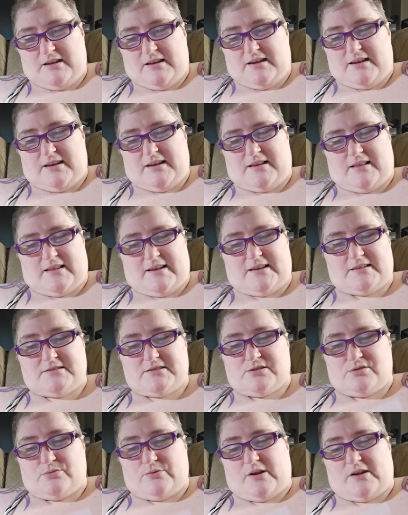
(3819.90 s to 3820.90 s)
He
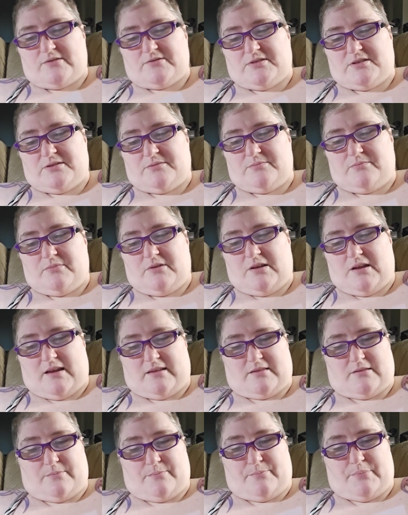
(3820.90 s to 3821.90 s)
glanced around him
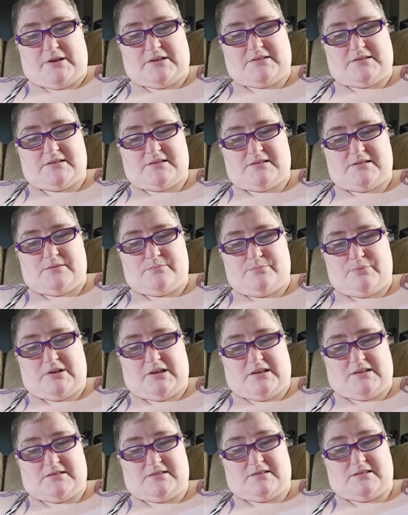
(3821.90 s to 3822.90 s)
at the bits and
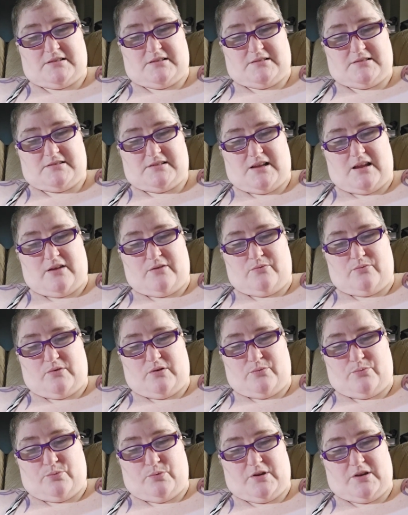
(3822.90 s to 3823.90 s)
pieces
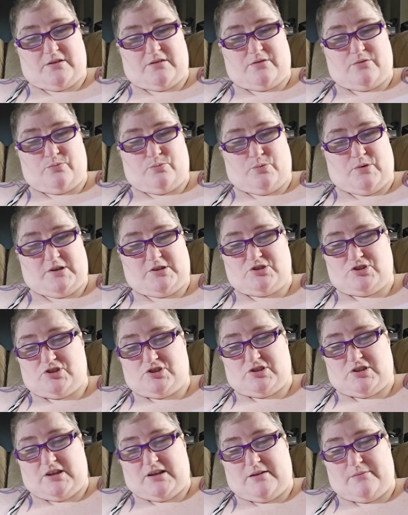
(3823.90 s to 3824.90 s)
with which
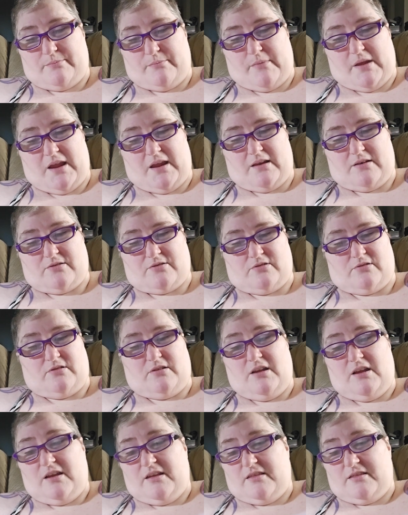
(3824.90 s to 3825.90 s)
she had made
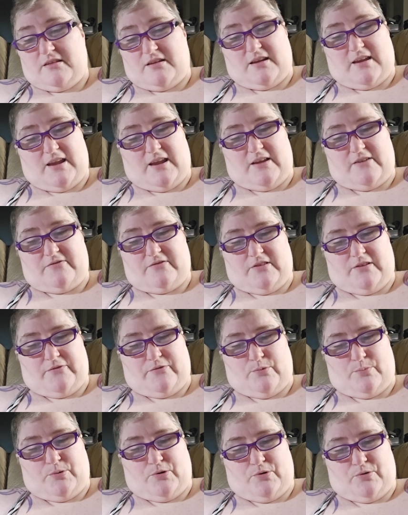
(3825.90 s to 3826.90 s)
the cave
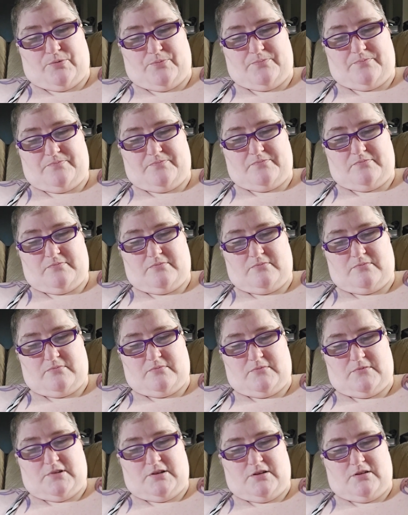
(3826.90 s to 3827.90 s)
livable.
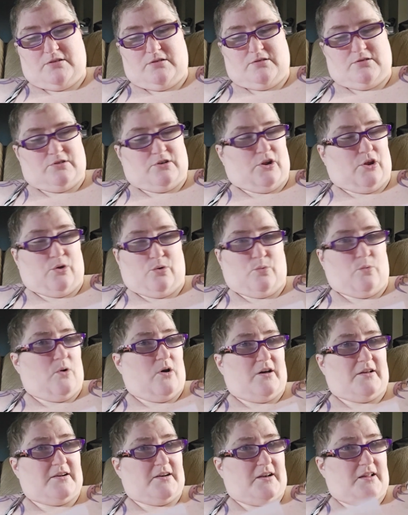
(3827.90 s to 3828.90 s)
"Do you
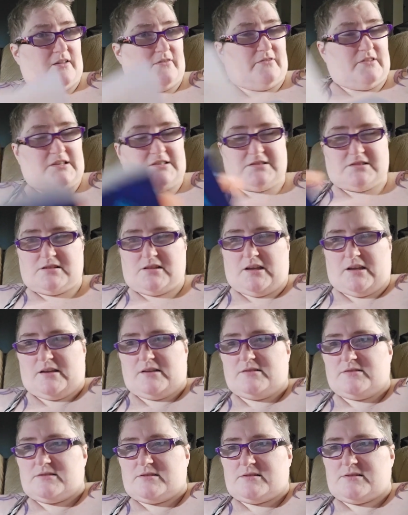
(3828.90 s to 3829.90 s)
want any of these
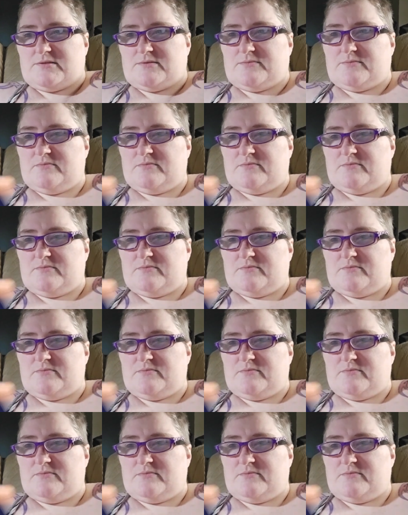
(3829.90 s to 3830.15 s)
things?"